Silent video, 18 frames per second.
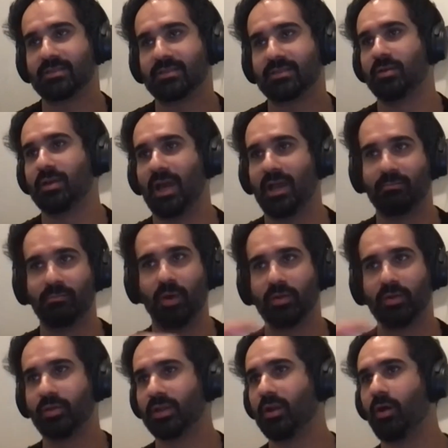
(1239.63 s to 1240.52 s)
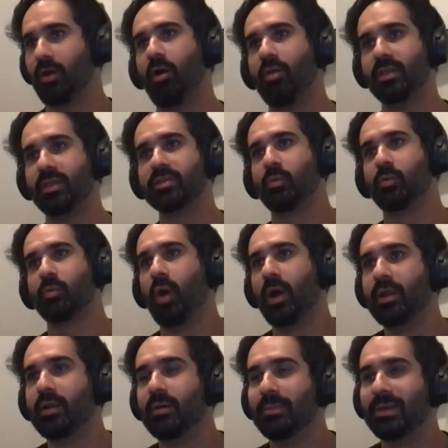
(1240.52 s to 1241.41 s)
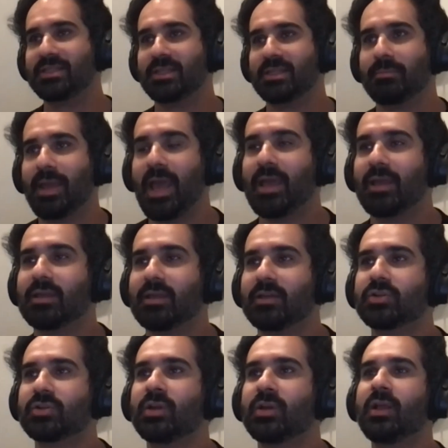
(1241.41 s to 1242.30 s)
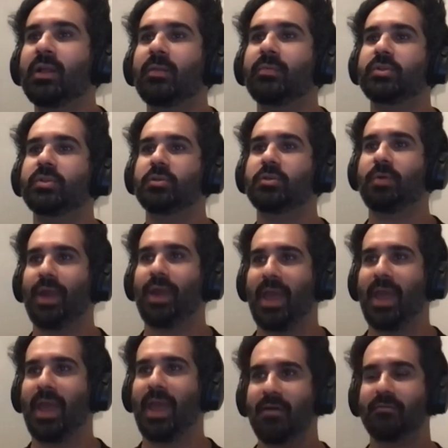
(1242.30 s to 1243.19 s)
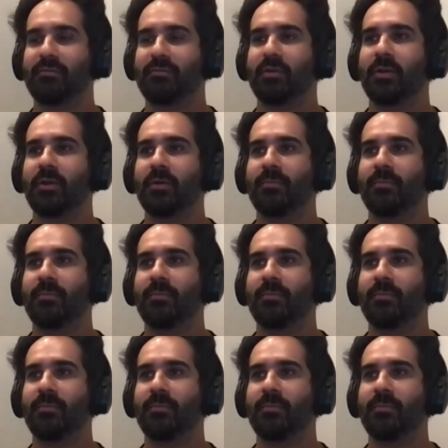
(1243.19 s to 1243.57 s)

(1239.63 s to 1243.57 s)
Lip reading: like you kind of bundle it all into one amazing package. Do you have